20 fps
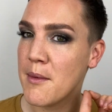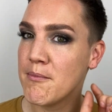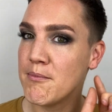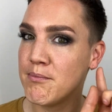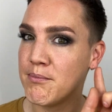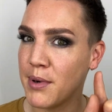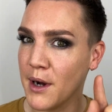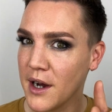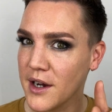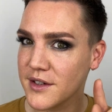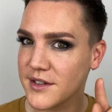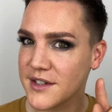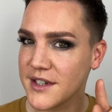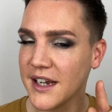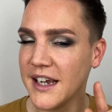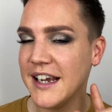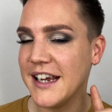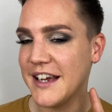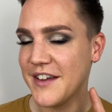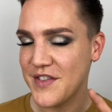But
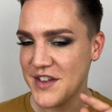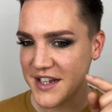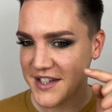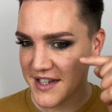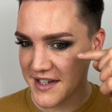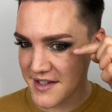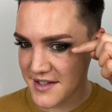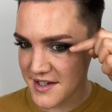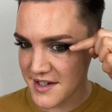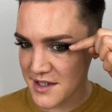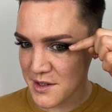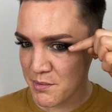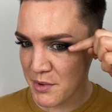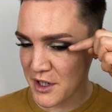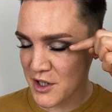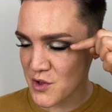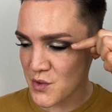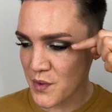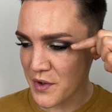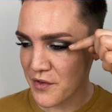in this instance,
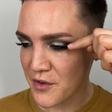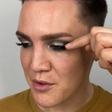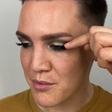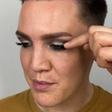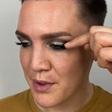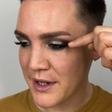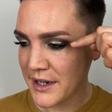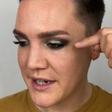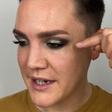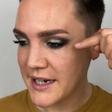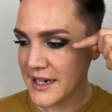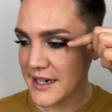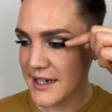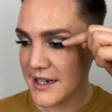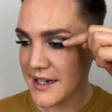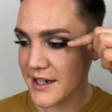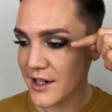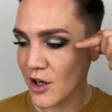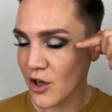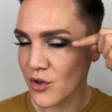because we've
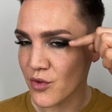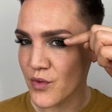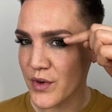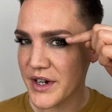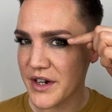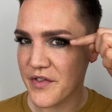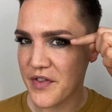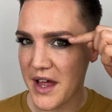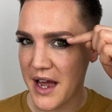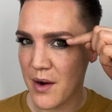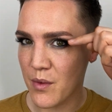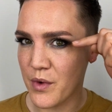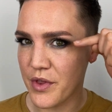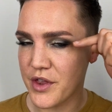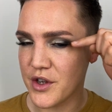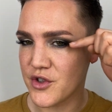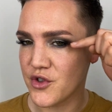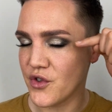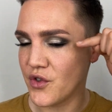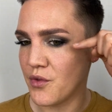completely gotten rid of that with
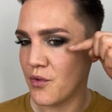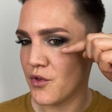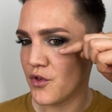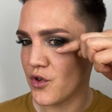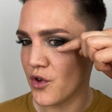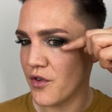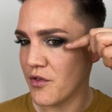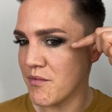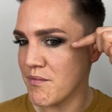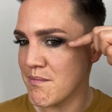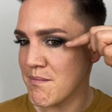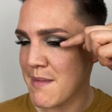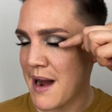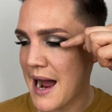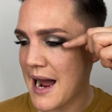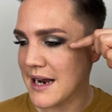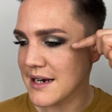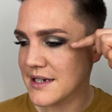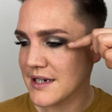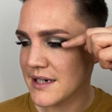this sort of
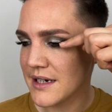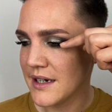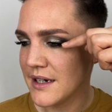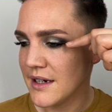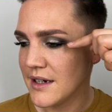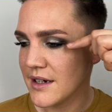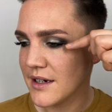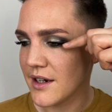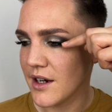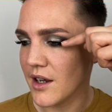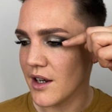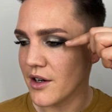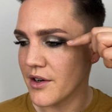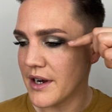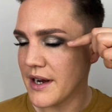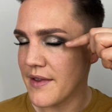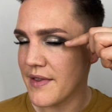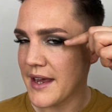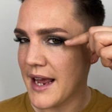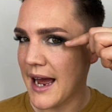matte color
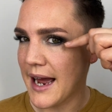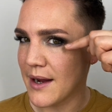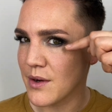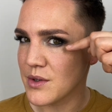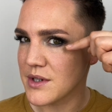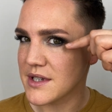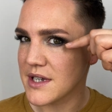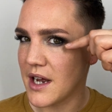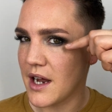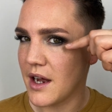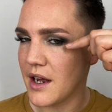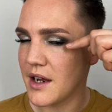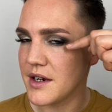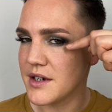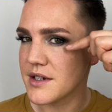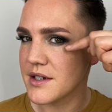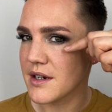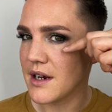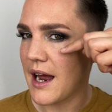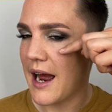in the
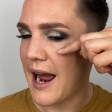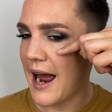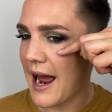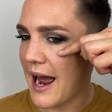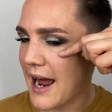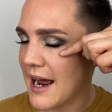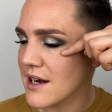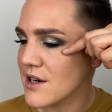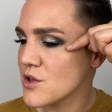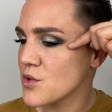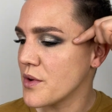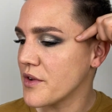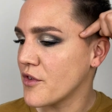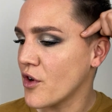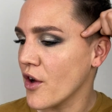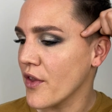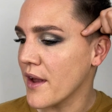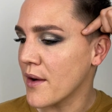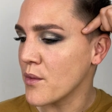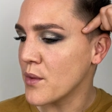outside, and we've
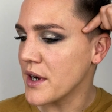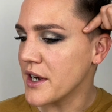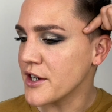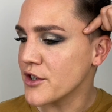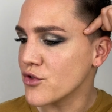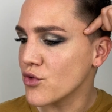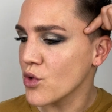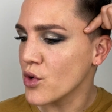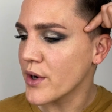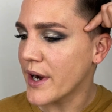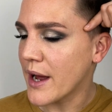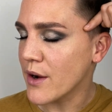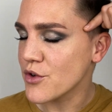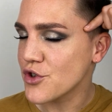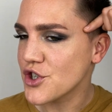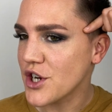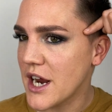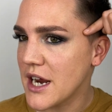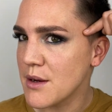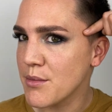got that really drawn out
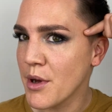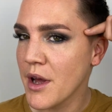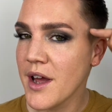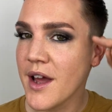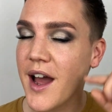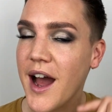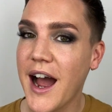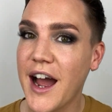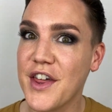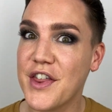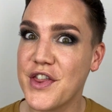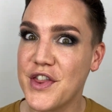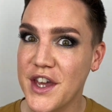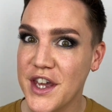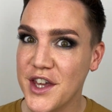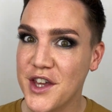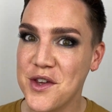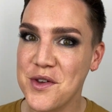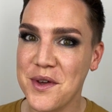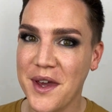shape, I
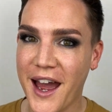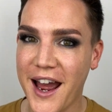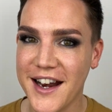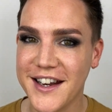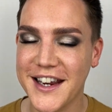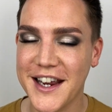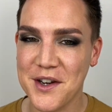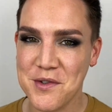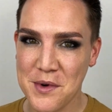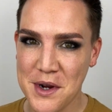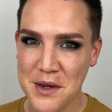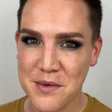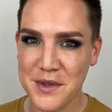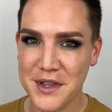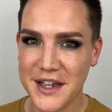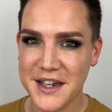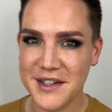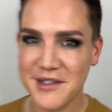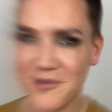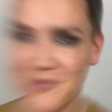think you can get away with
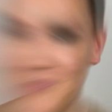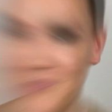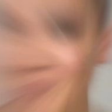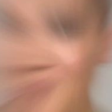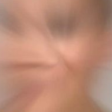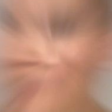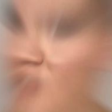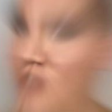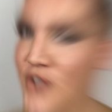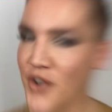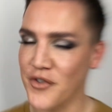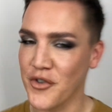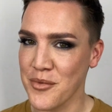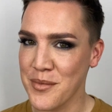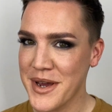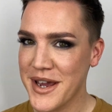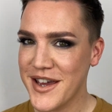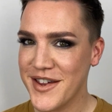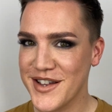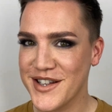it. So for
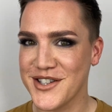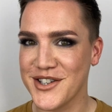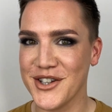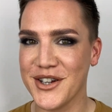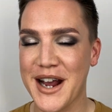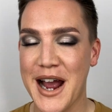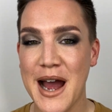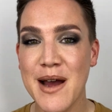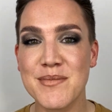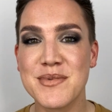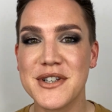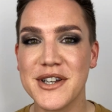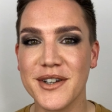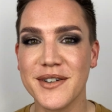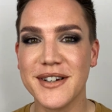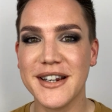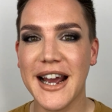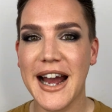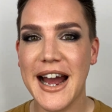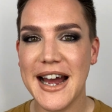me, this look
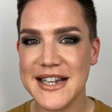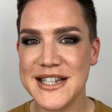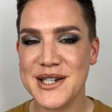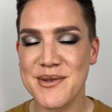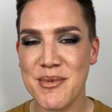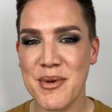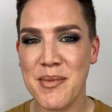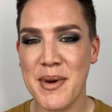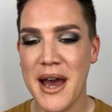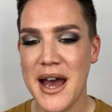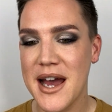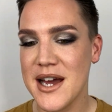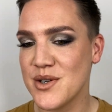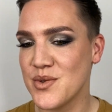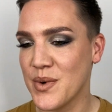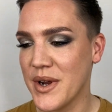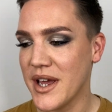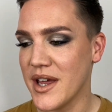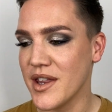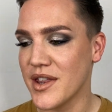absolutely has to be paired
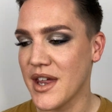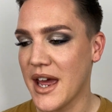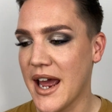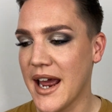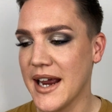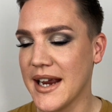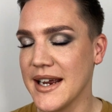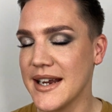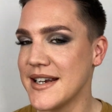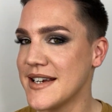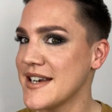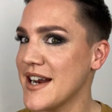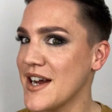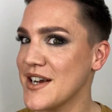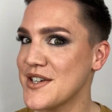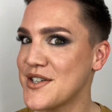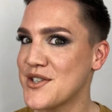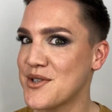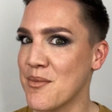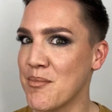with a
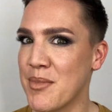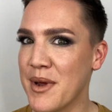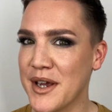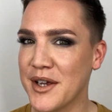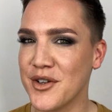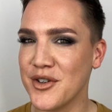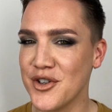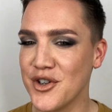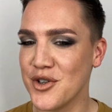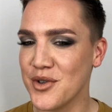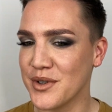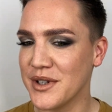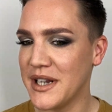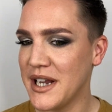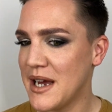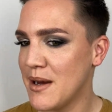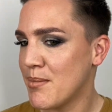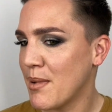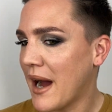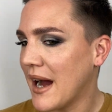nice big nude
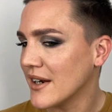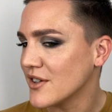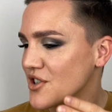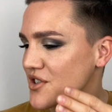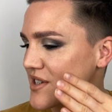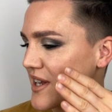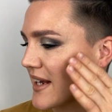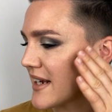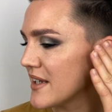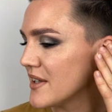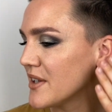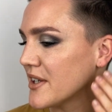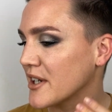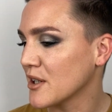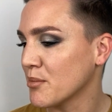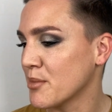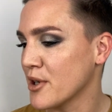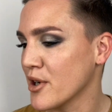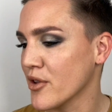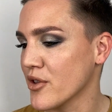lip and just like a little
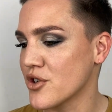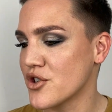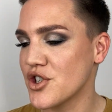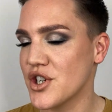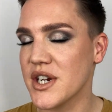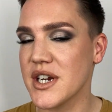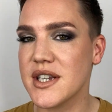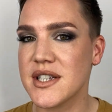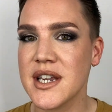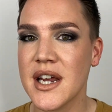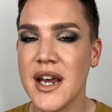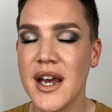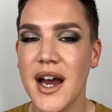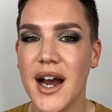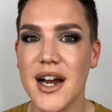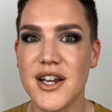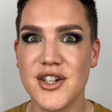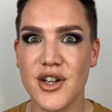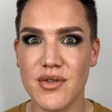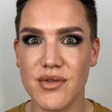bit on the cheeks.
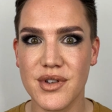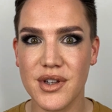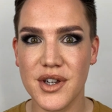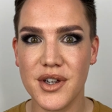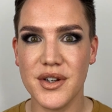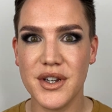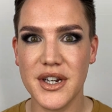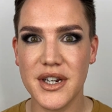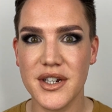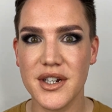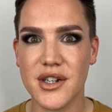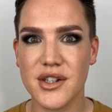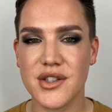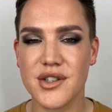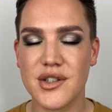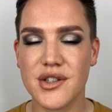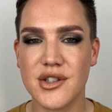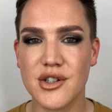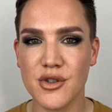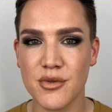I don't think you need a
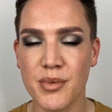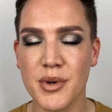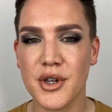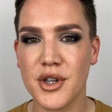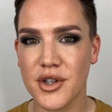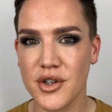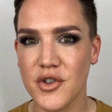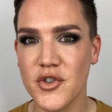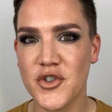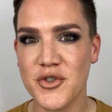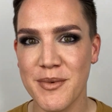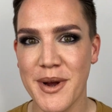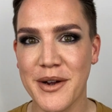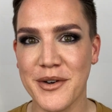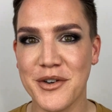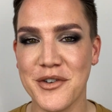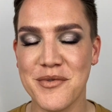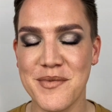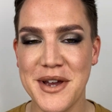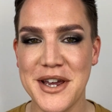super huge amount
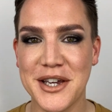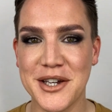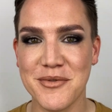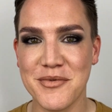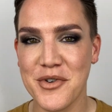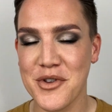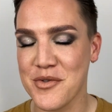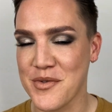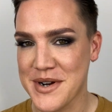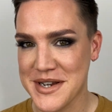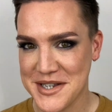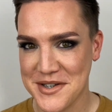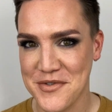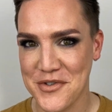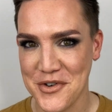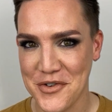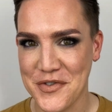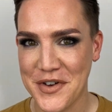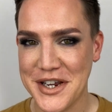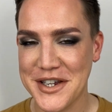of makeup for the rest of
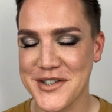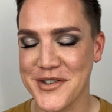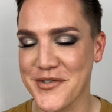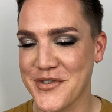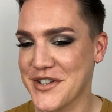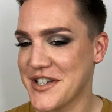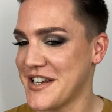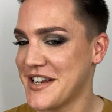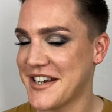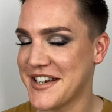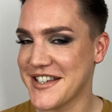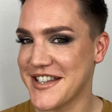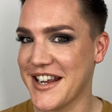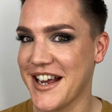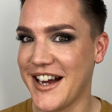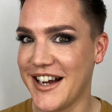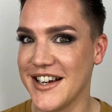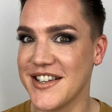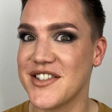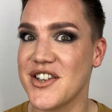your face, obviously, because the
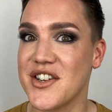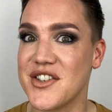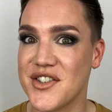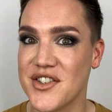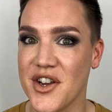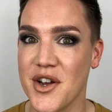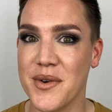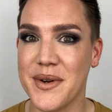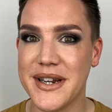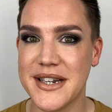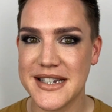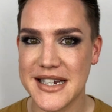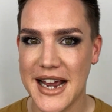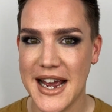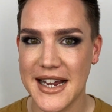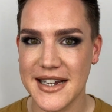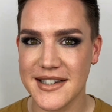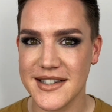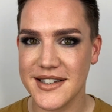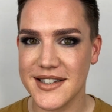eyes are so
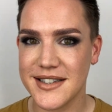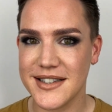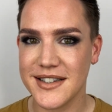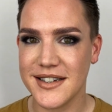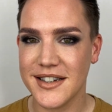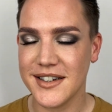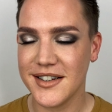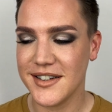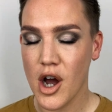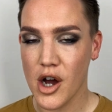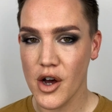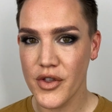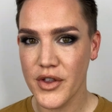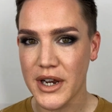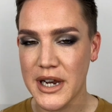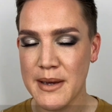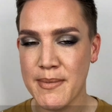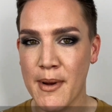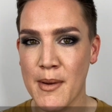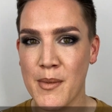intense. On the
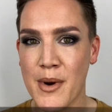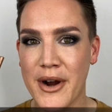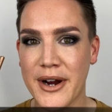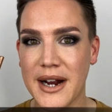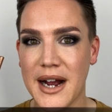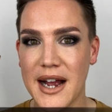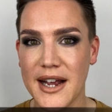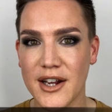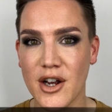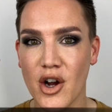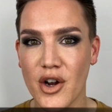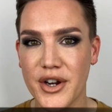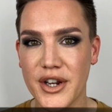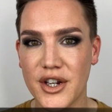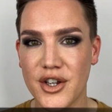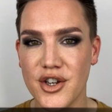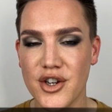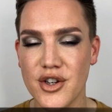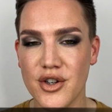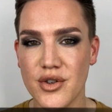lip, I'm wearing
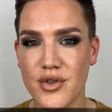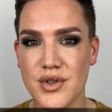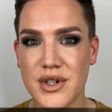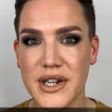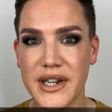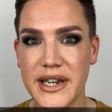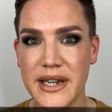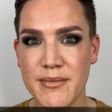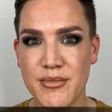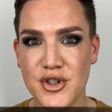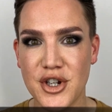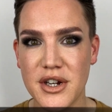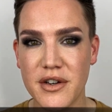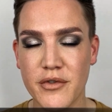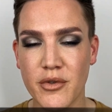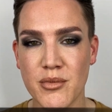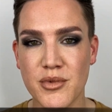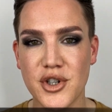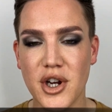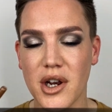Iconic Nude Lip+Cheek
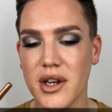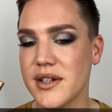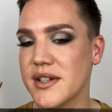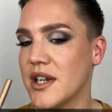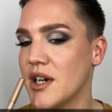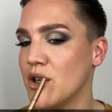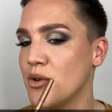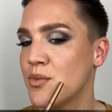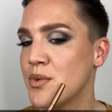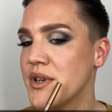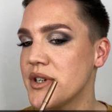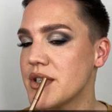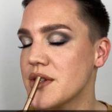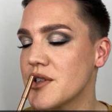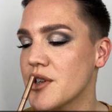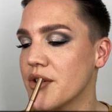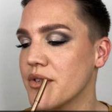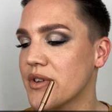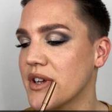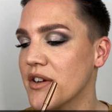from Charlotte Tilbury to
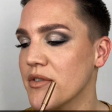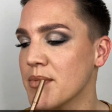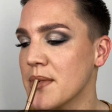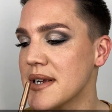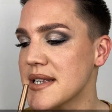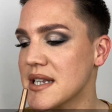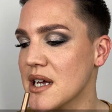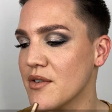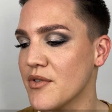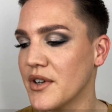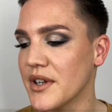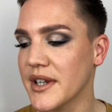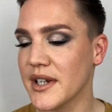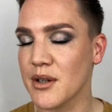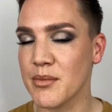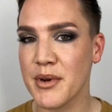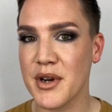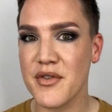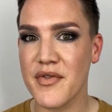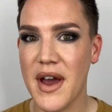sort of give myself a little
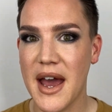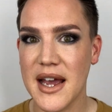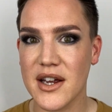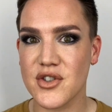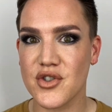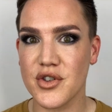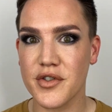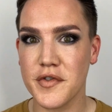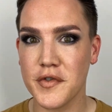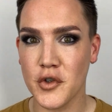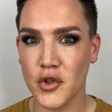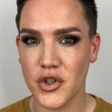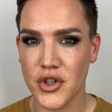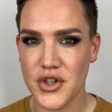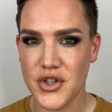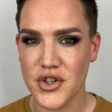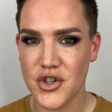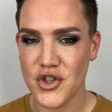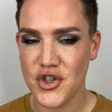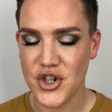bit of extra
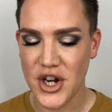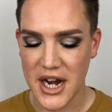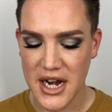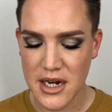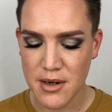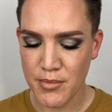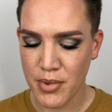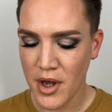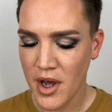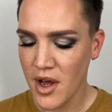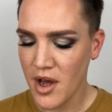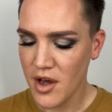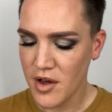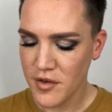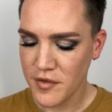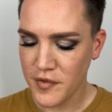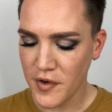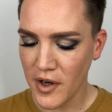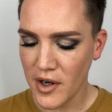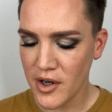fullness and shape,
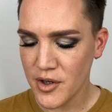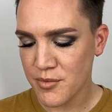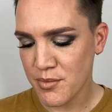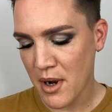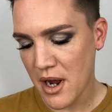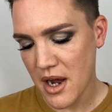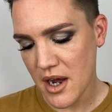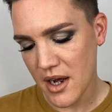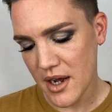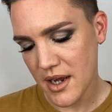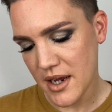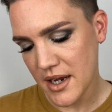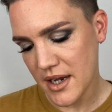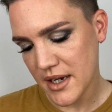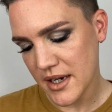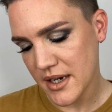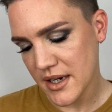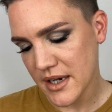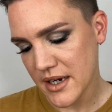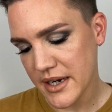followed
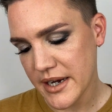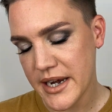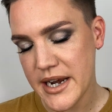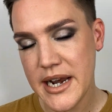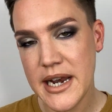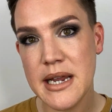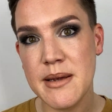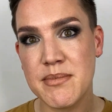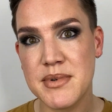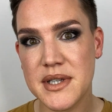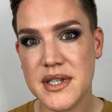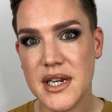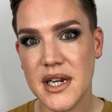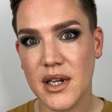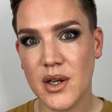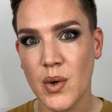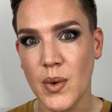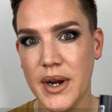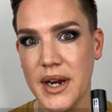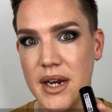by Lipstick
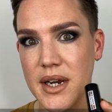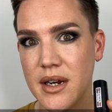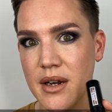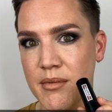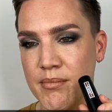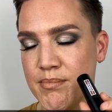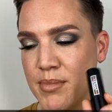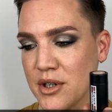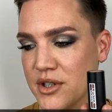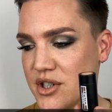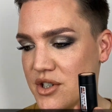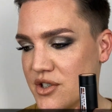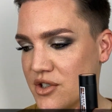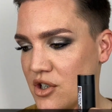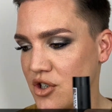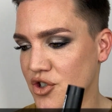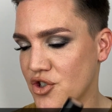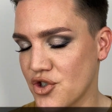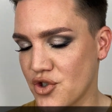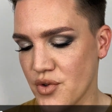Queen in
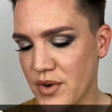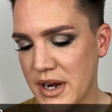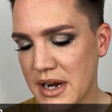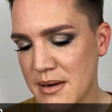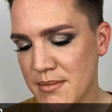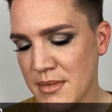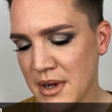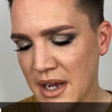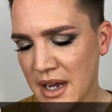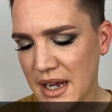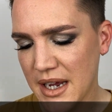Butterscotch Dream.